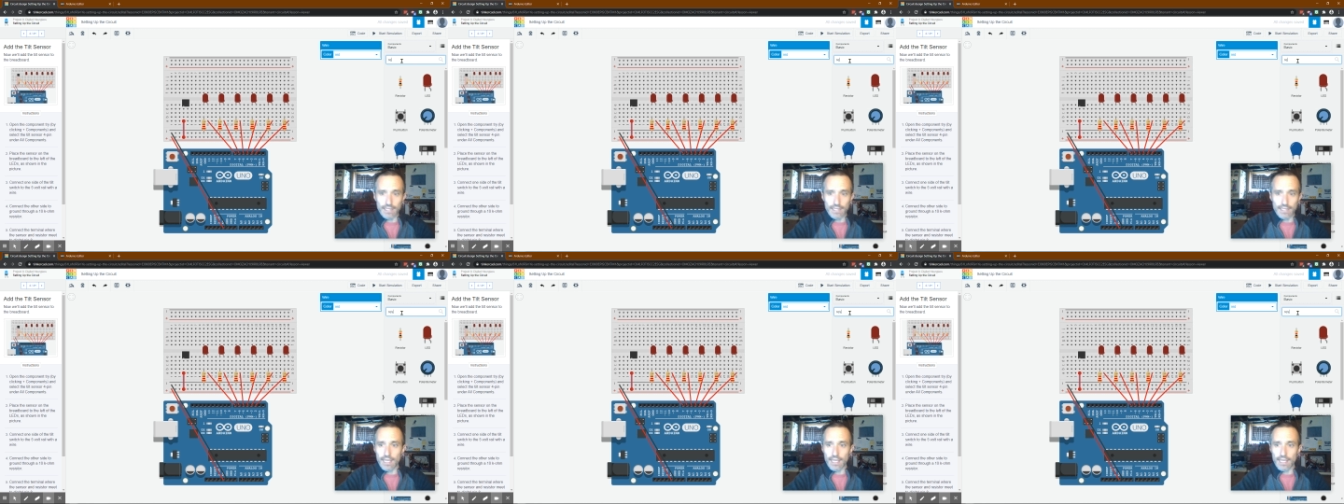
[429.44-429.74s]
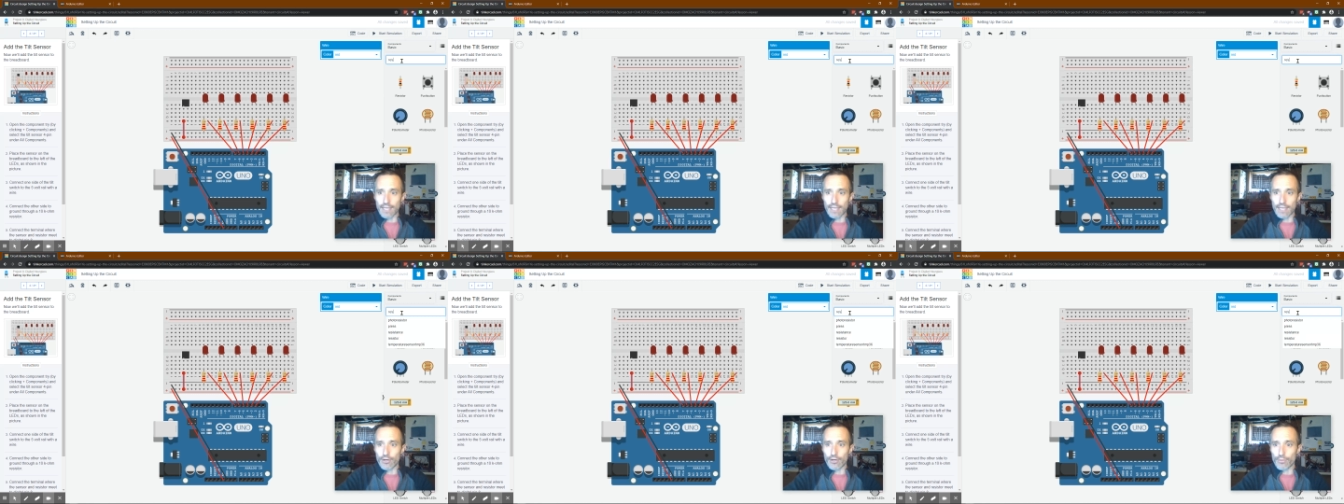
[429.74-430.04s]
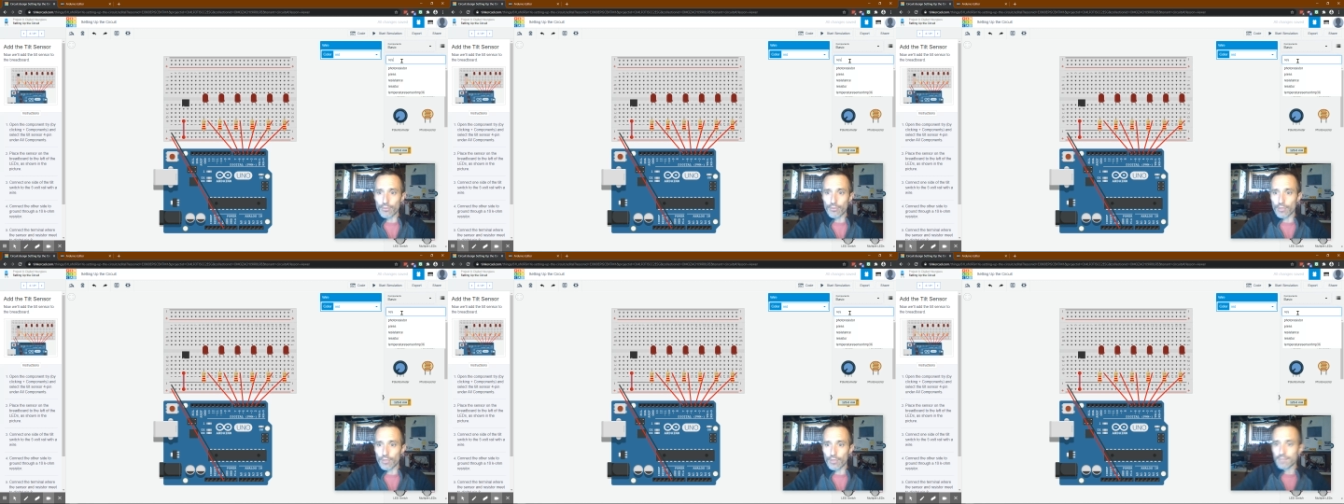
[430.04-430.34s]
K
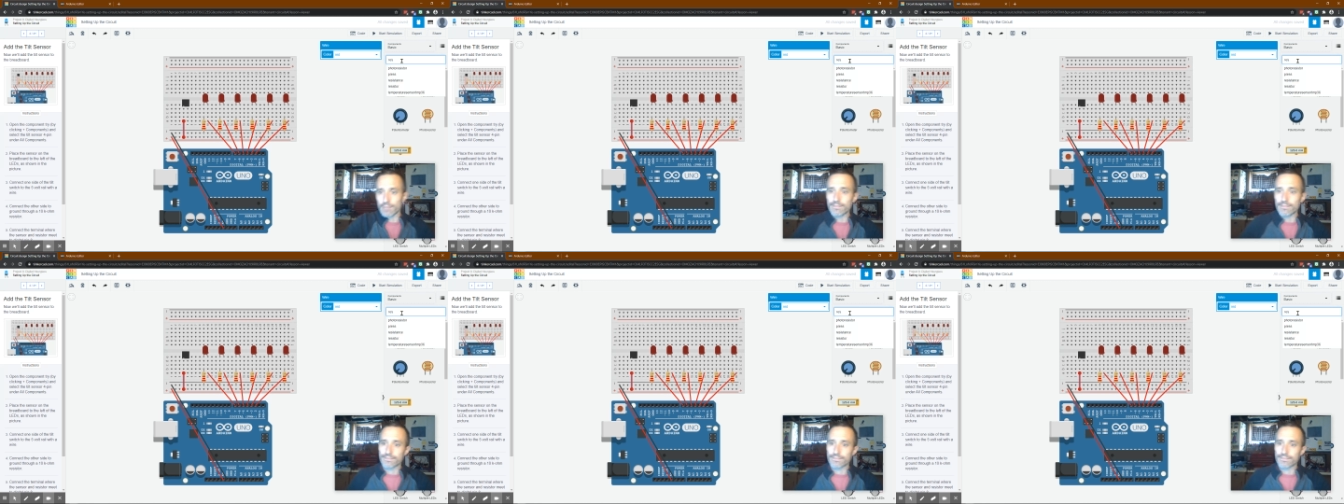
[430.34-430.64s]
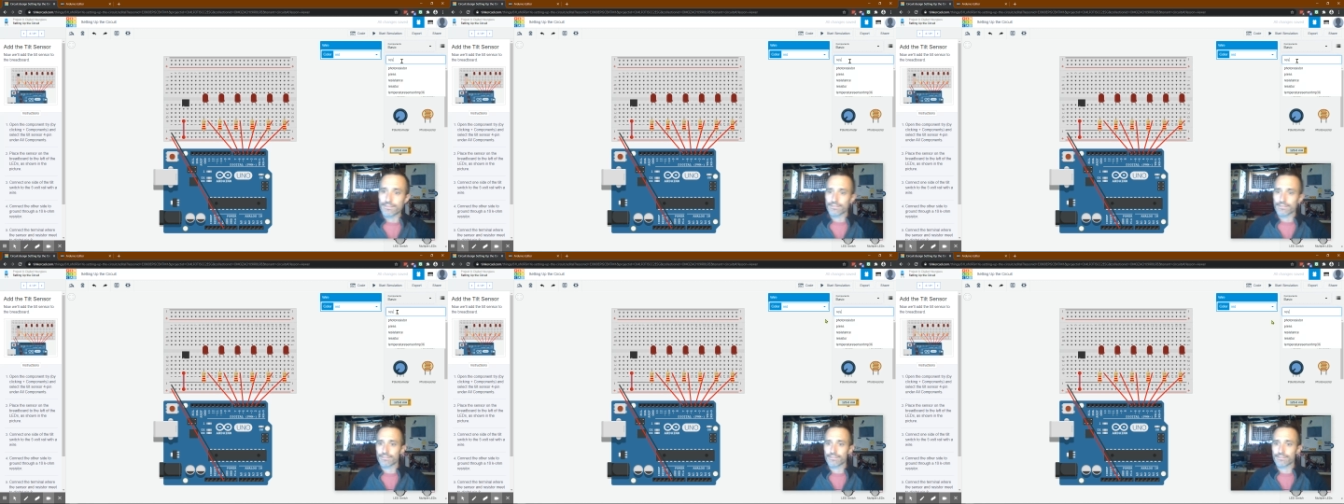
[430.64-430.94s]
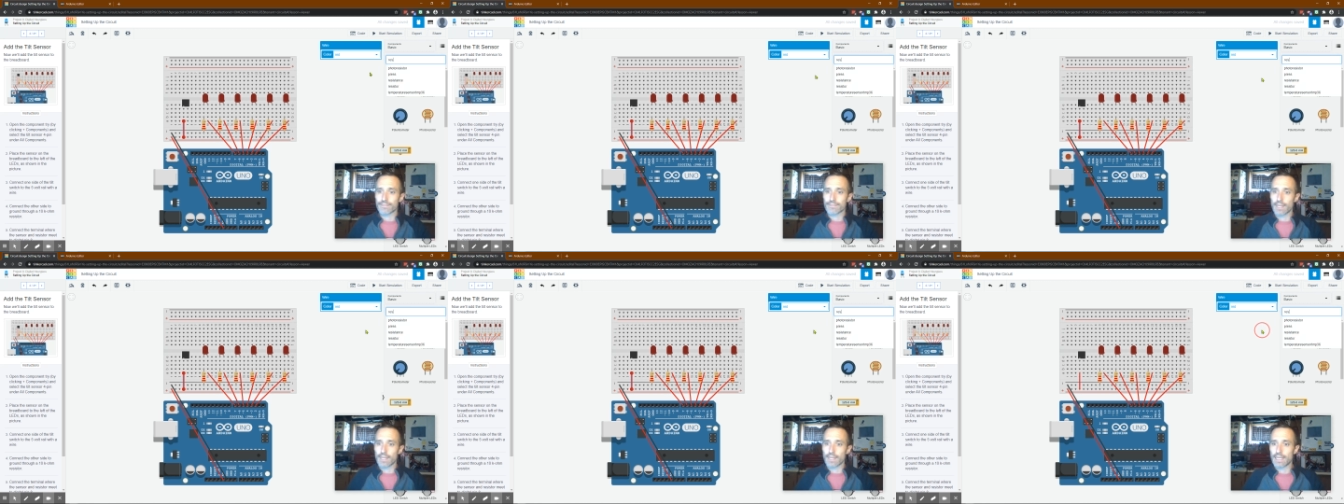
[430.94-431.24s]
ohm one.
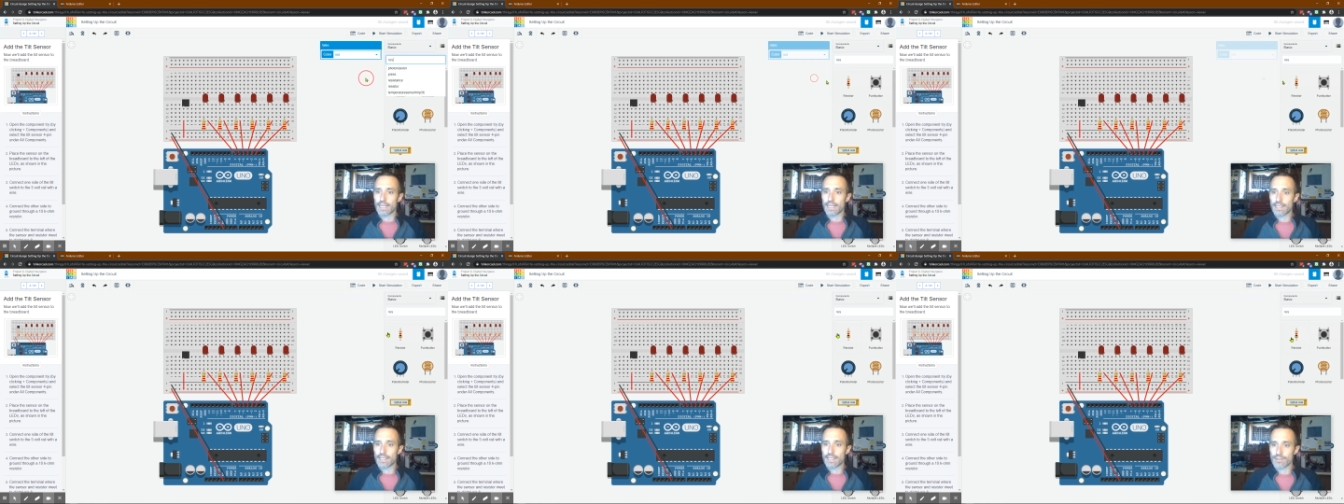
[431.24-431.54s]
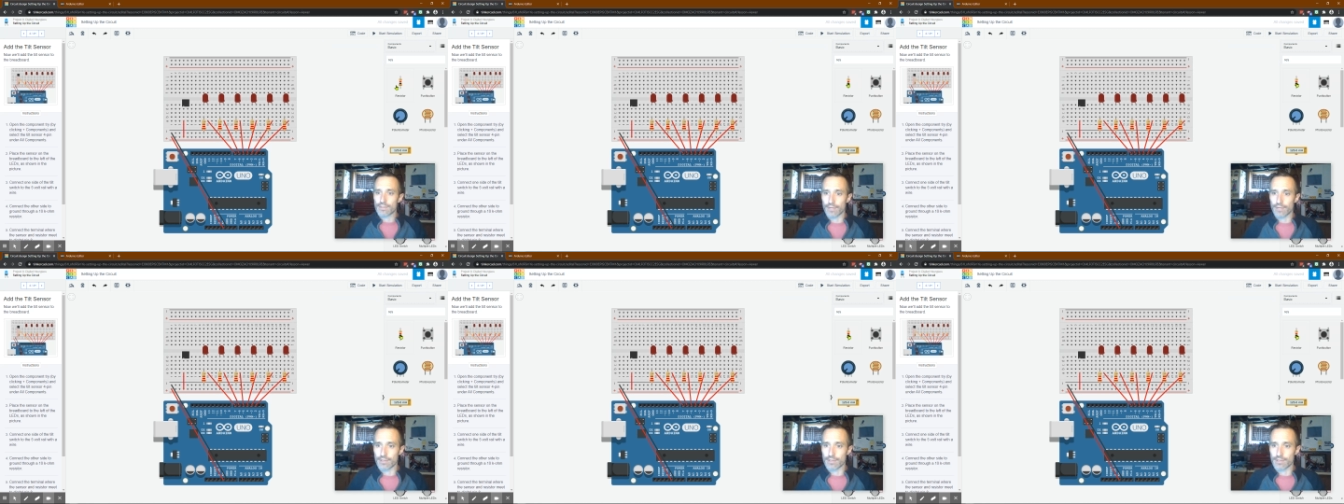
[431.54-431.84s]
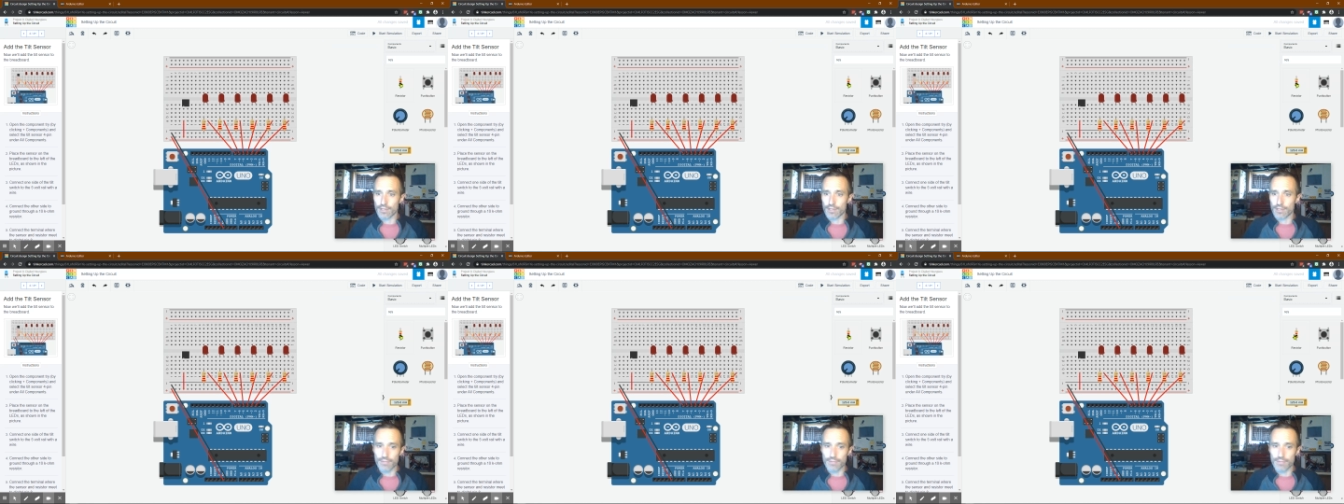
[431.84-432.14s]
So here's
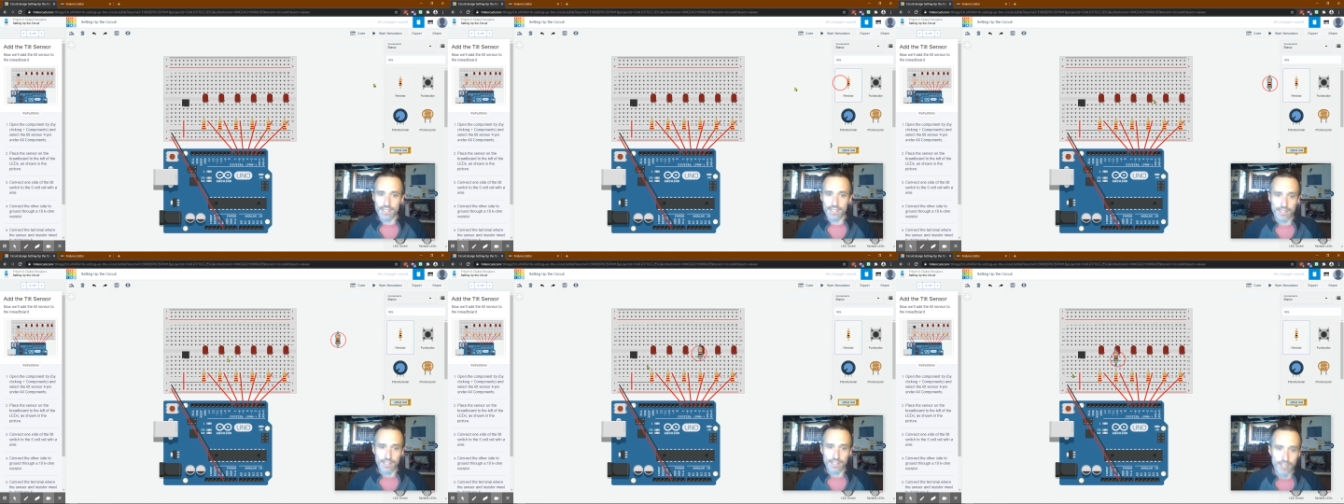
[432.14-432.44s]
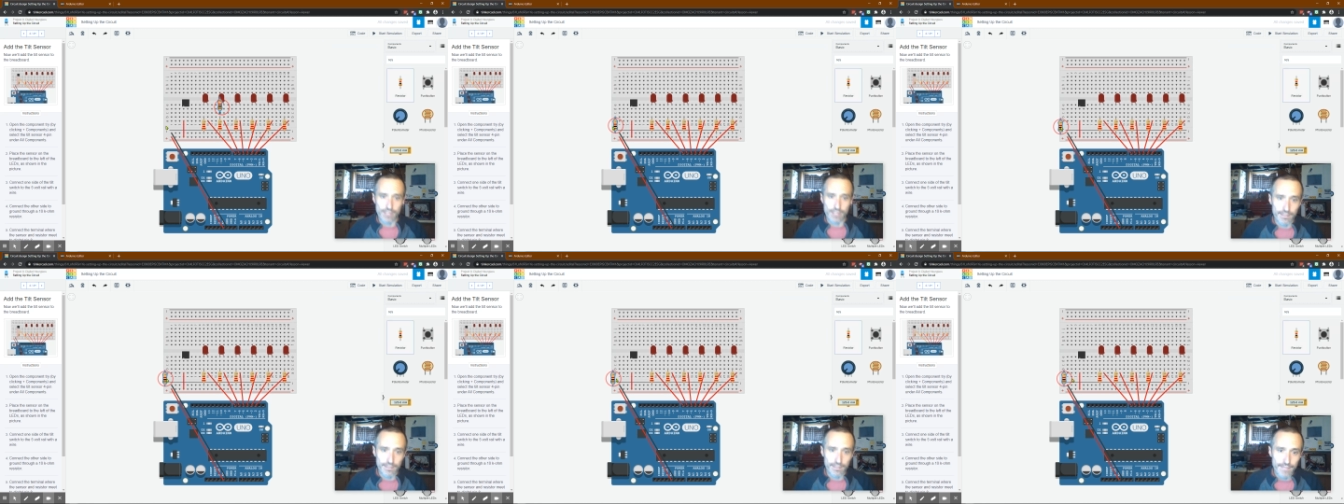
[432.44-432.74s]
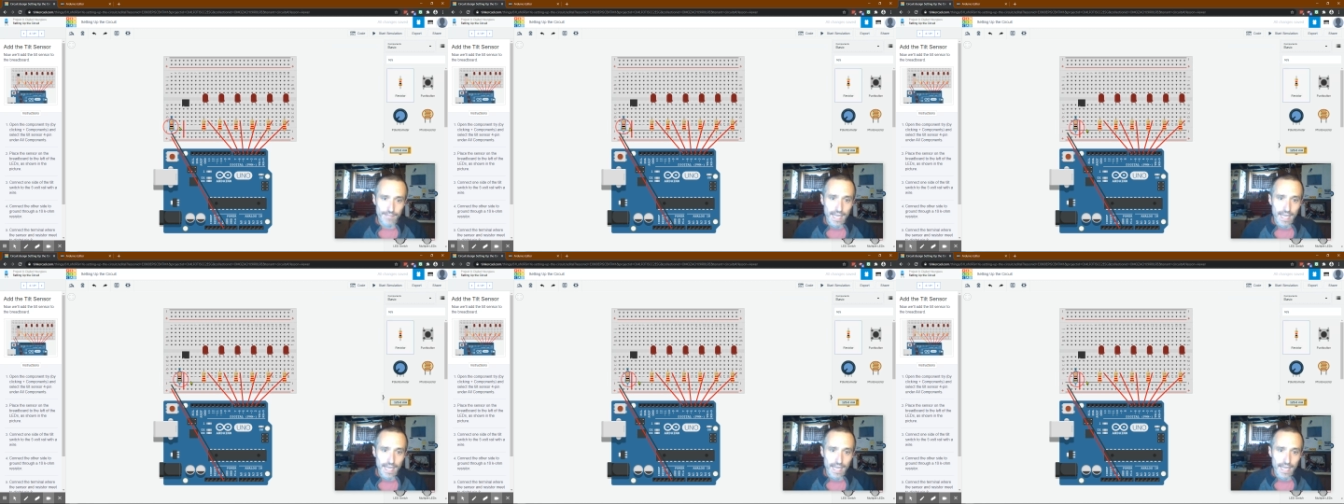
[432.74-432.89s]
our resistor.